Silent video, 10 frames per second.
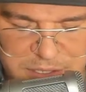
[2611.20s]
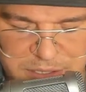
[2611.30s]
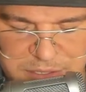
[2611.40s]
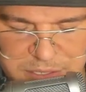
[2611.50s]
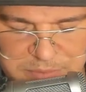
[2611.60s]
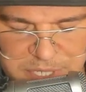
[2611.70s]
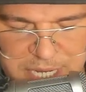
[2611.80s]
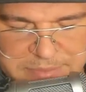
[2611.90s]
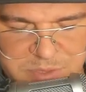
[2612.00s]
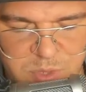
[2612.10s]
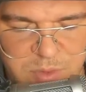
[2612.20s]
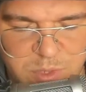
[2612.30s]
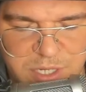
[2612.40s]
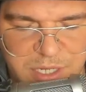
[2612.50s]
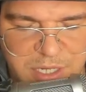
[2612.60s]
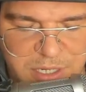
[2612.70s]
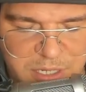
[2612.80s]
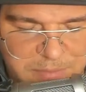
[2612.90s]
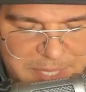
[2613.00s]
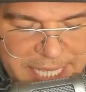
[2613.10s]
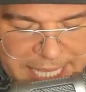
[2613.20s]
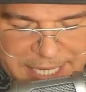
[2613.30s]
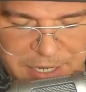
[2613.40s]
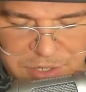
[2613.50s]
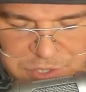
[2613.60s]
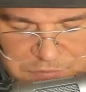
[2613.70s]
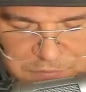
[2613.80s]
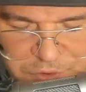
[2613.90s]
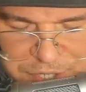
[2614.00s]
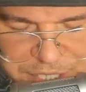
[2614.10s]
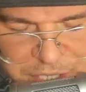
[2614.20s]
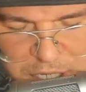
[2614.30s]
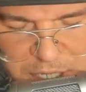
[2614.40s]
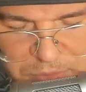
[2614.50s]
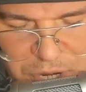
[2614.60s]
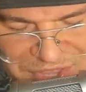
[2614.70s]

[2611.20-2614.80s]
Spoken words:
Sometimes when we begin to focus on our breath